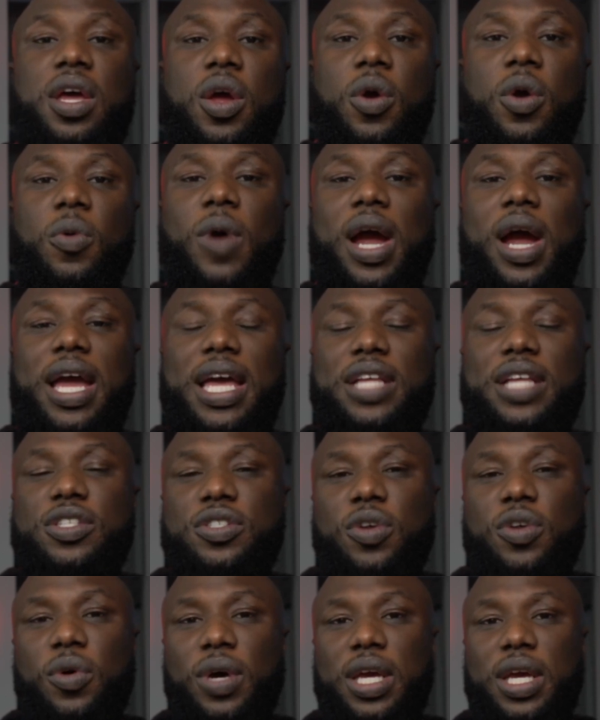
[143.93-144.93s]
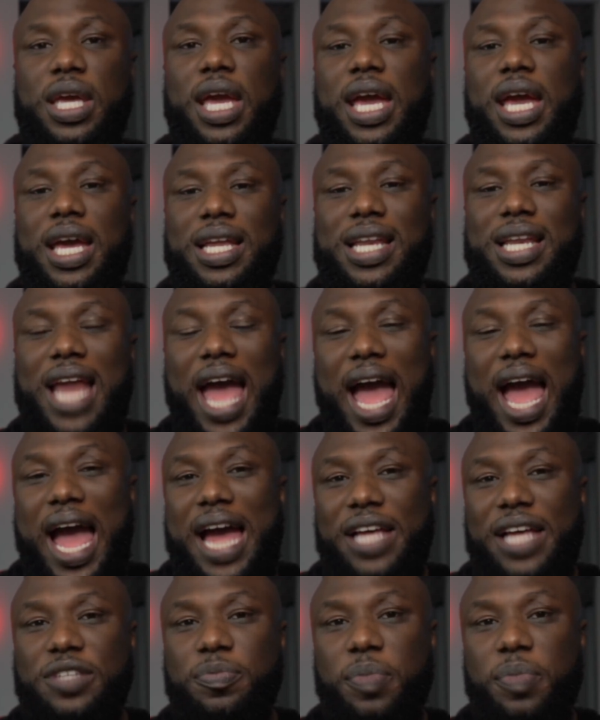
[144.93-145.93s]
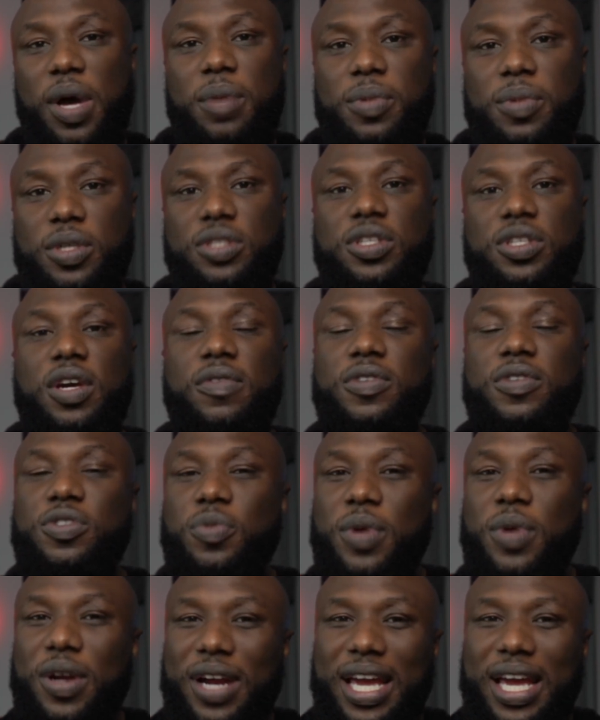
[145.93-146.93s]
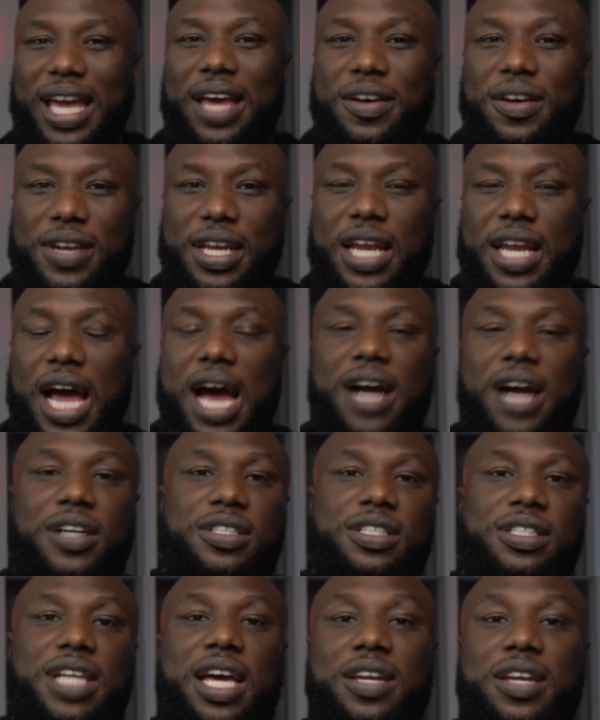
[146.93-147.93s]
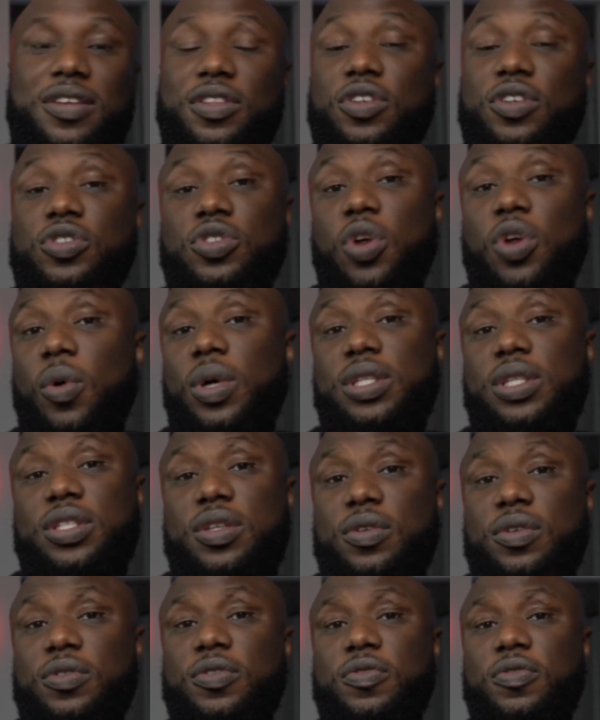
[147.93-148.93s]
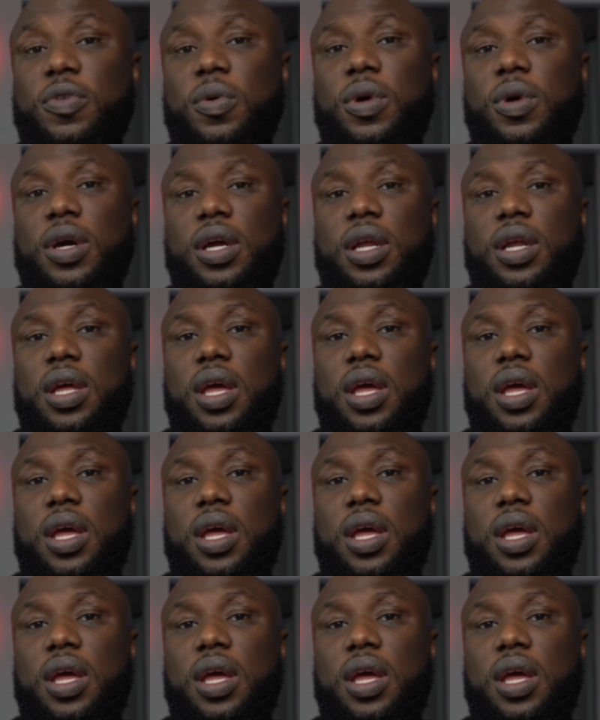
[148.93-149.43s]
Right. And so, again, as public servants, we are held at a higher standard. There's no excuse for it.